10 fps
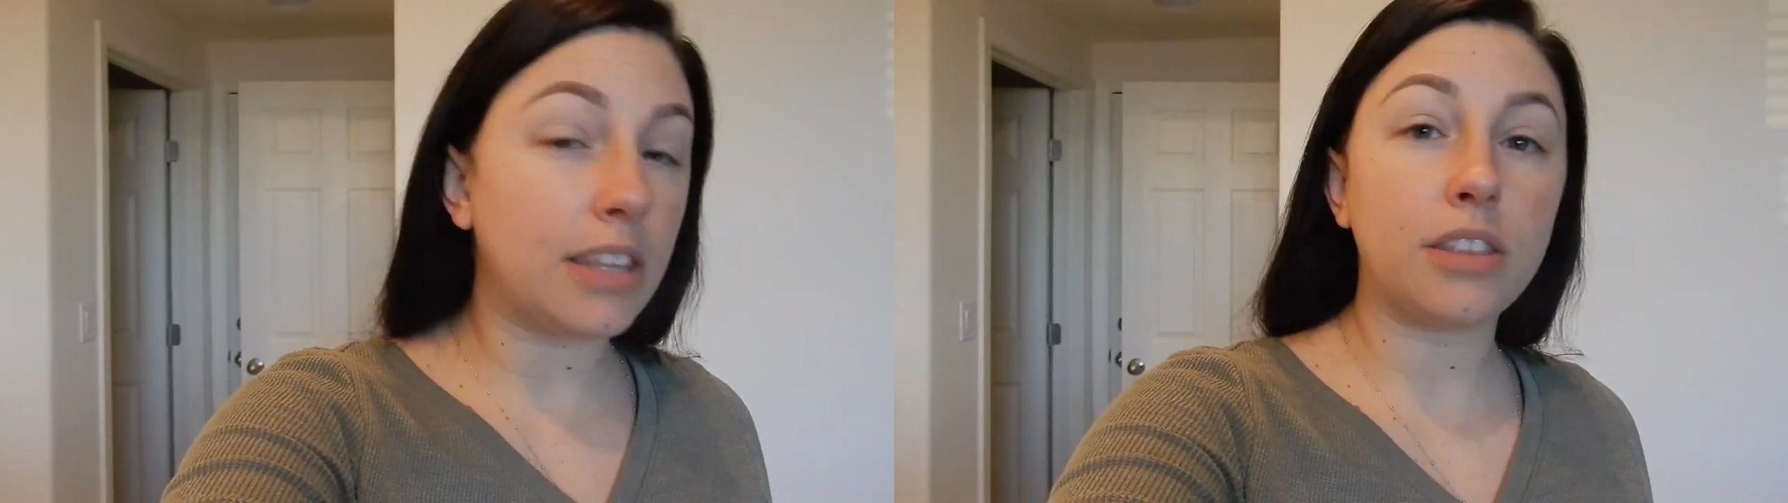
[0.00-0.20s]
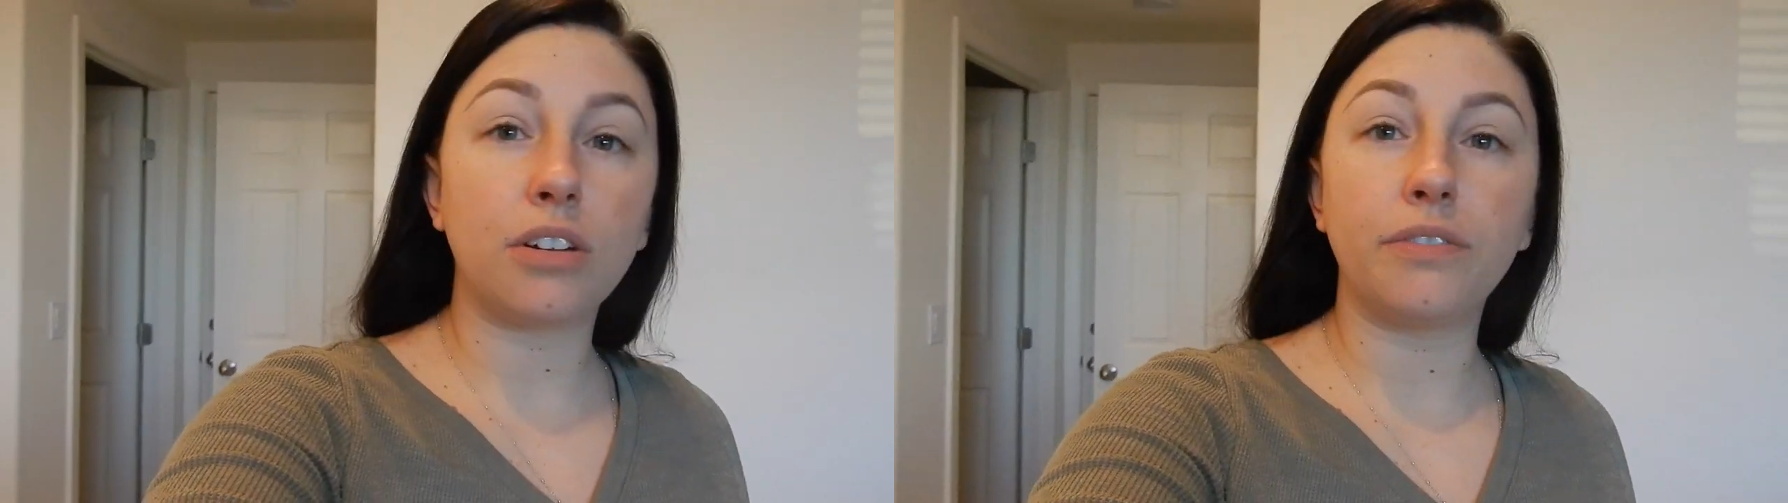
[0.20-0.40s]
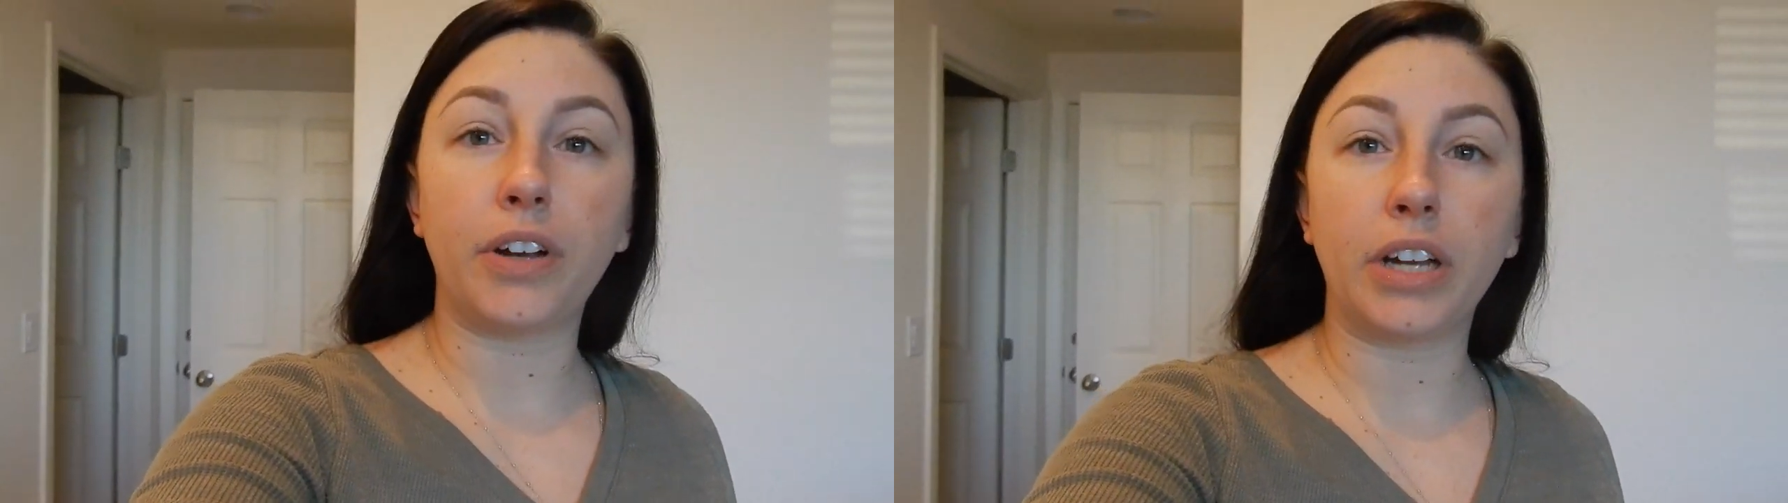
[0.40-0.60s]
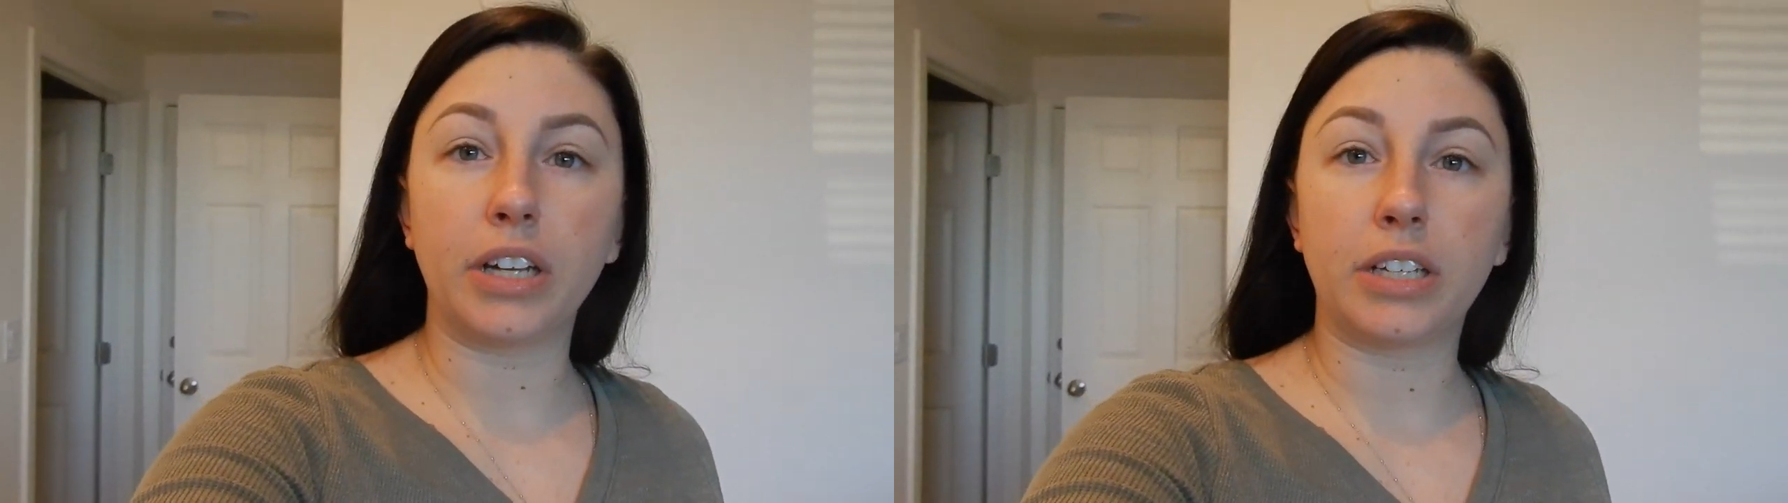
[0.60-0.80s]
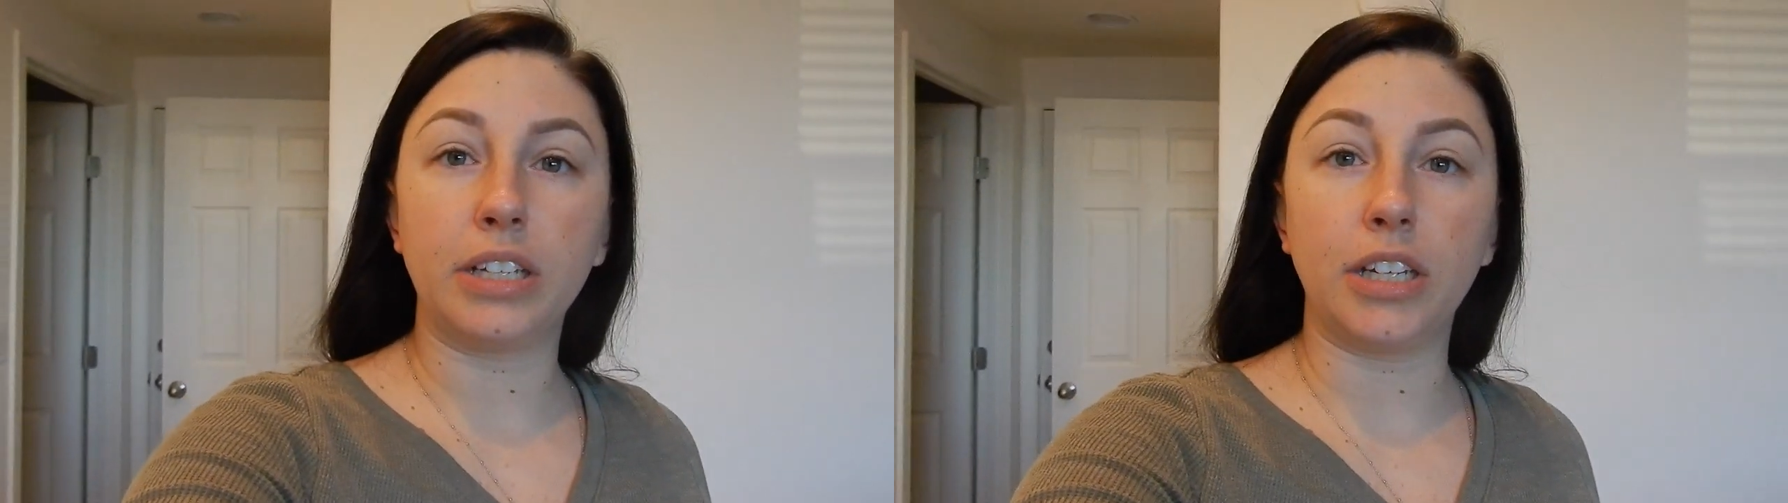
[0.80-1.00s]
that they're in very
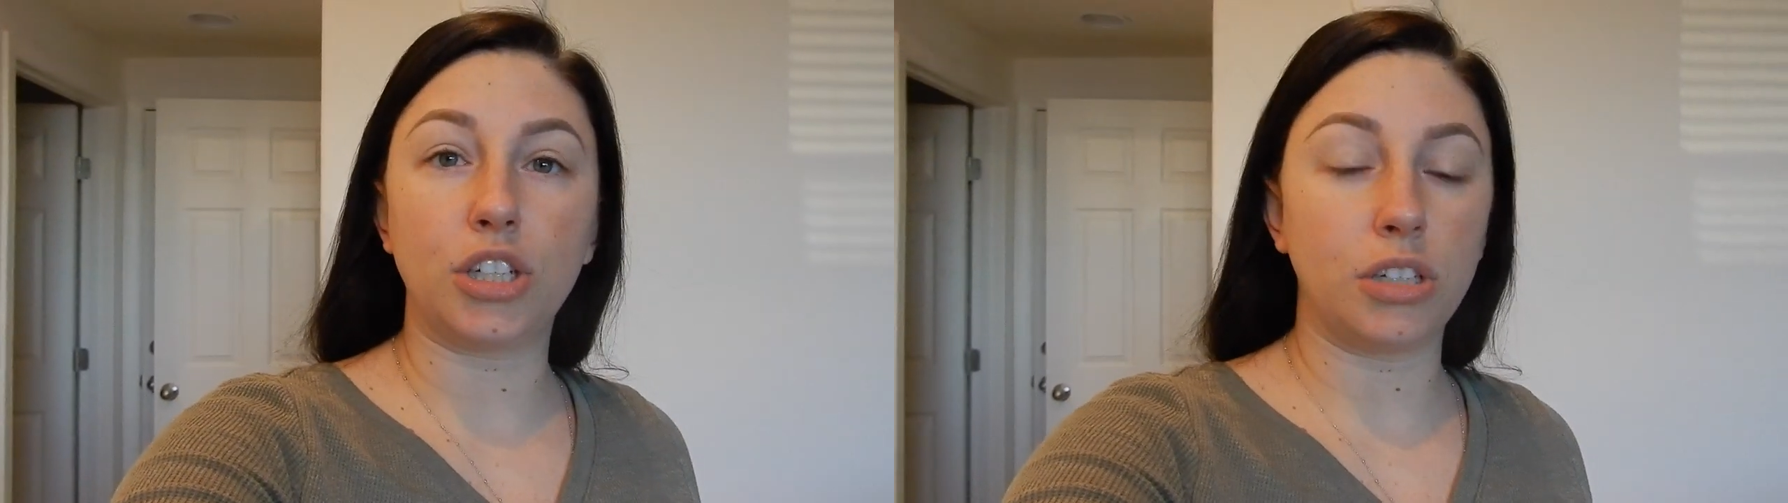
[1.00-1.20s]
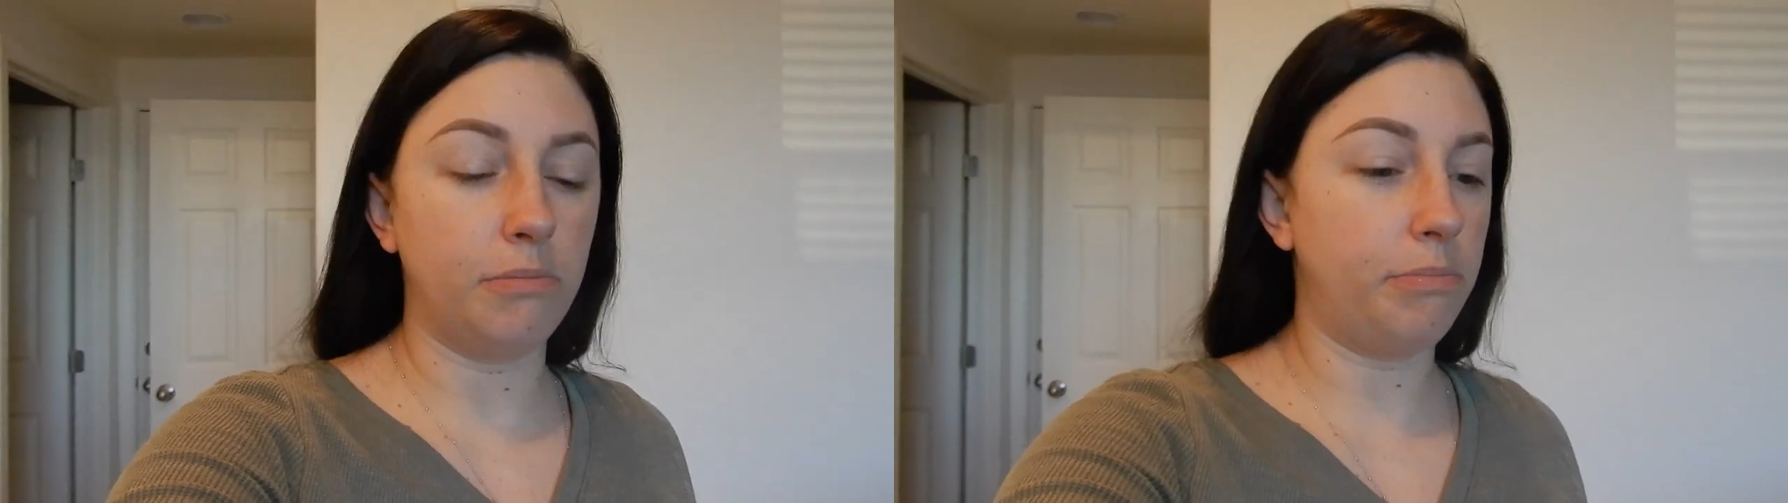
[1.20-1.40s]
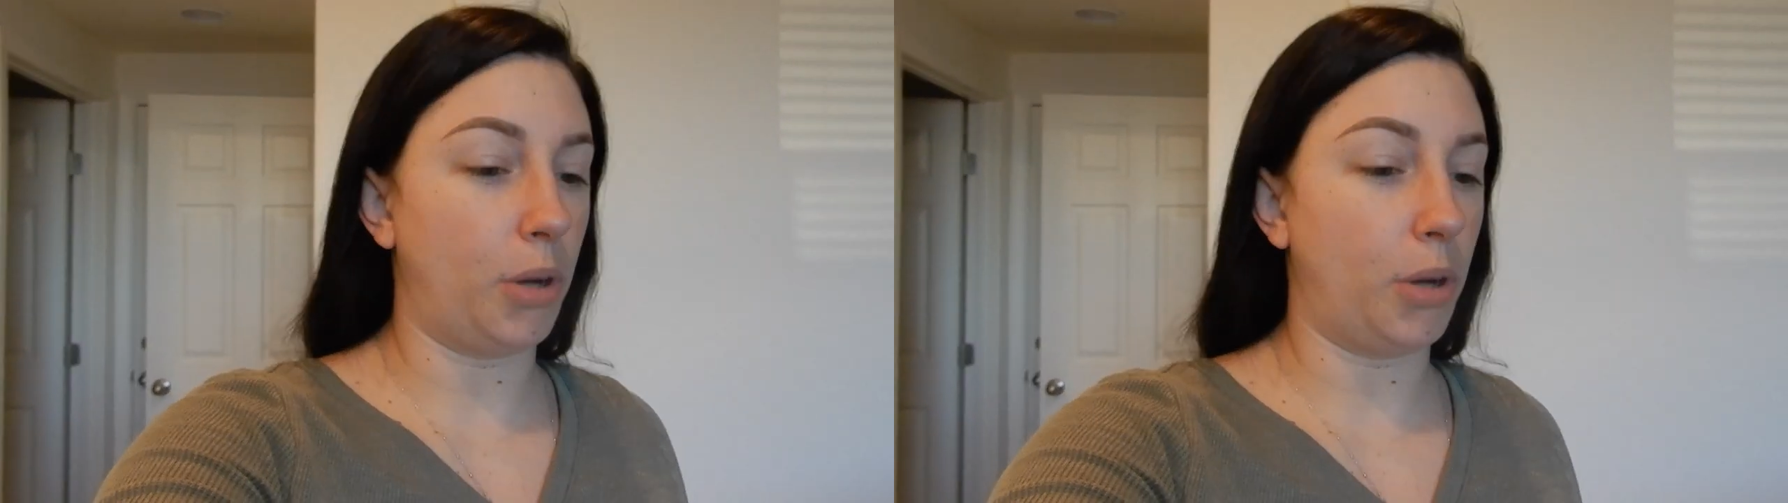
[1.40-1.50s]
good condition,